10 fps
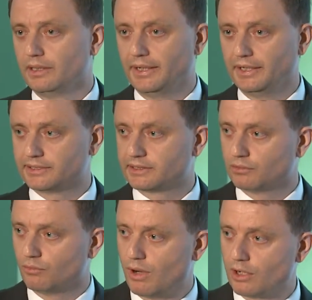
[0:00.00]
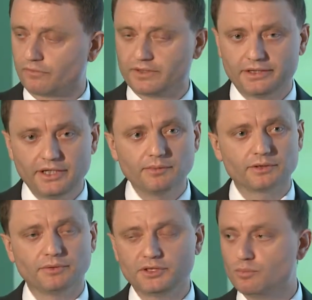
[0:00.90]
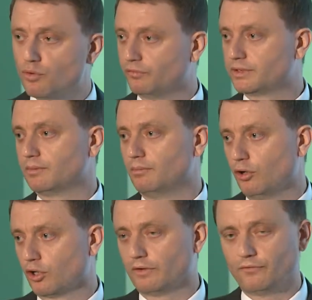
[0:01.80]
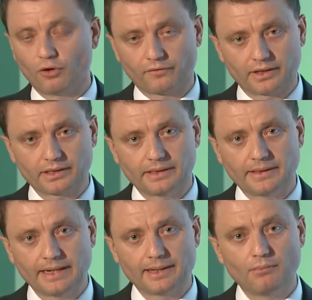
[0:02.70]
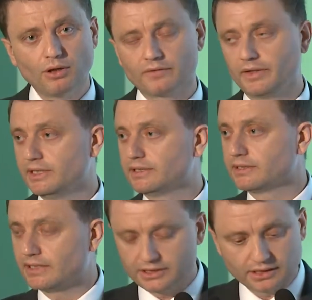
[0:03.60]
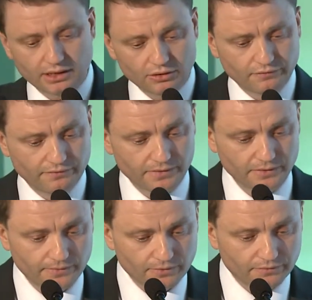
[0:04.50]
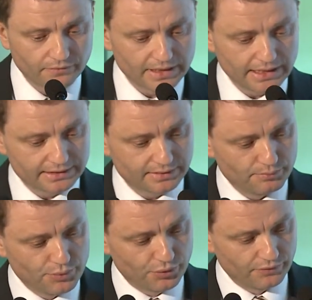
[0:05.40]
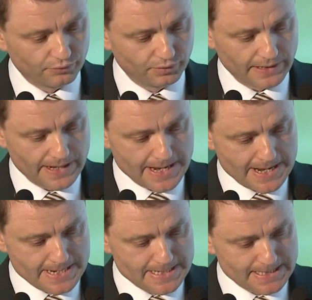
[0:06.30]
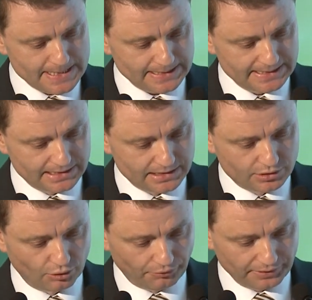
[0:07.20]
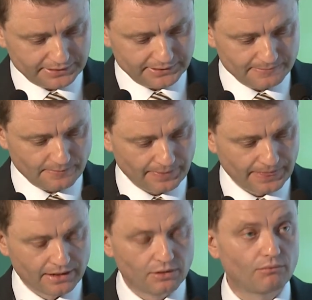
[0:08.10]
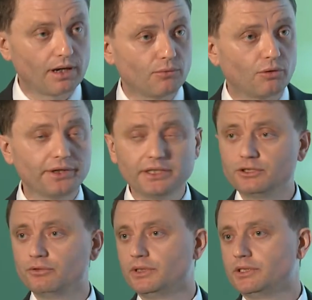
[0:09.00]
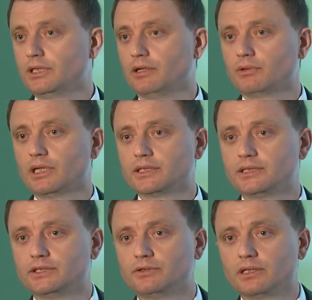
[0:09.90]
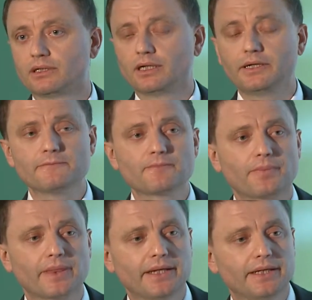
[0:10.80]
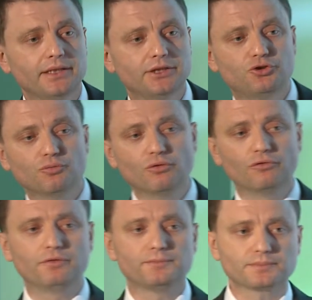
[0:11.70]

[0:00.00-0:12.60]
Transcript: it's one of the teams which moves Moldova forward. And Moldova needs such a kind of nice, beautiful stories. One more issue which I would like just to underline is to move